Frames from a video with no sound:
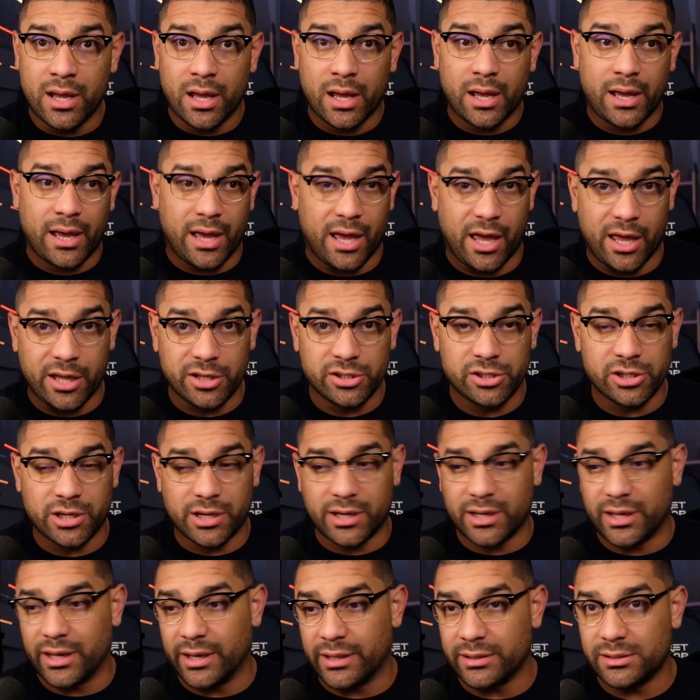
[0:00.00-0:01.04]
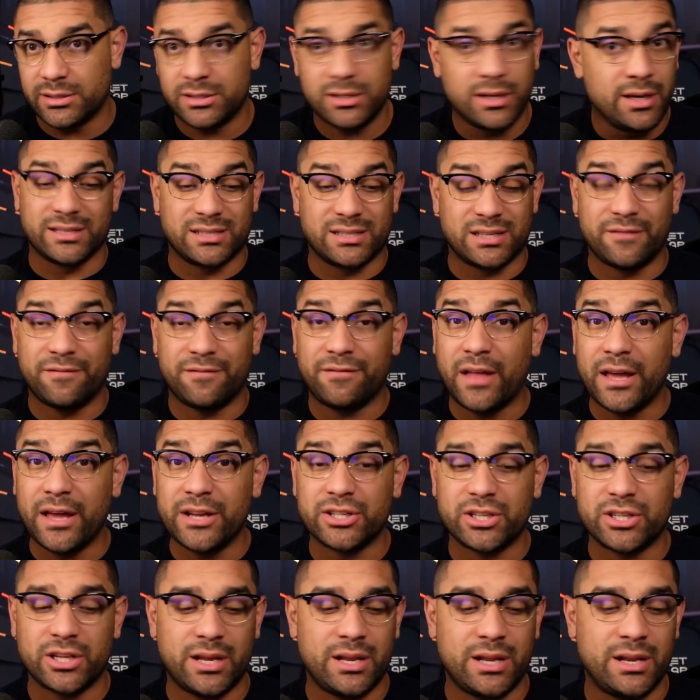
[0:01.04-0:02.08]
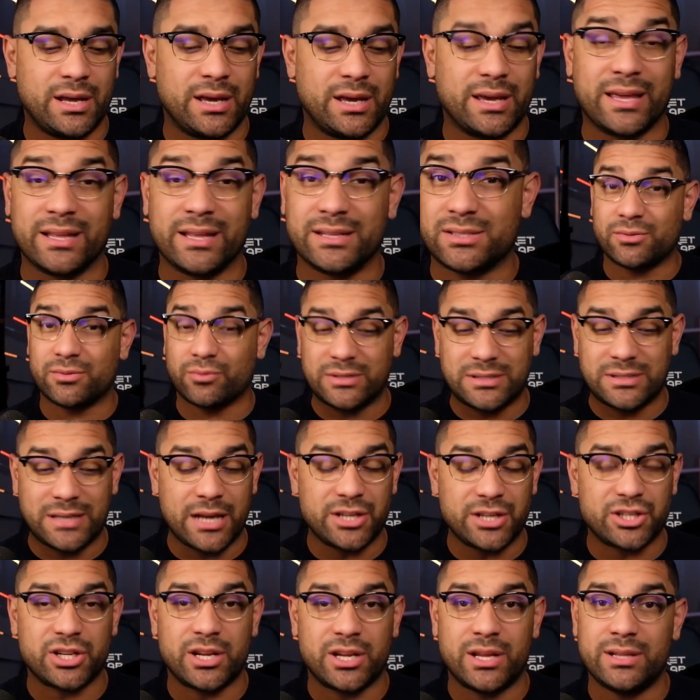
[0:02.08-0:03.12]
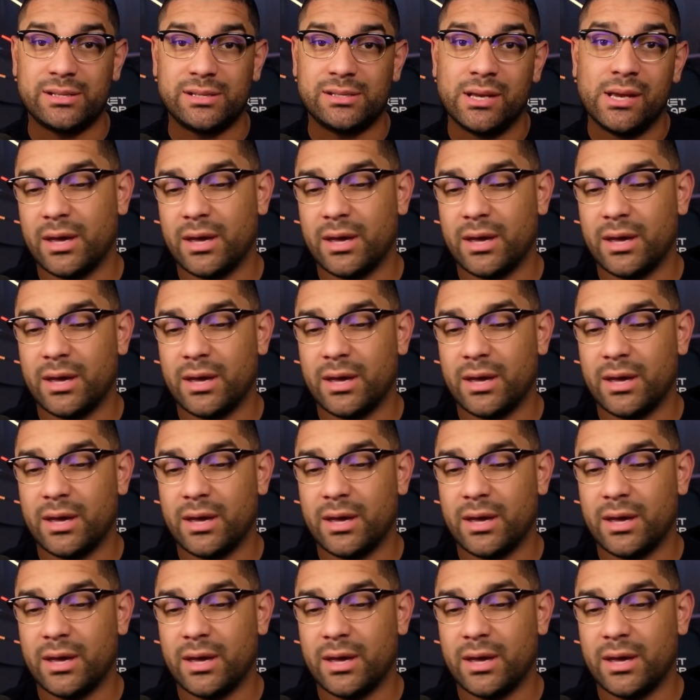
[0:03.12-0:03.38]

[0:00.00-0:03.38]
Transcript: hedge against inflation, against recessions,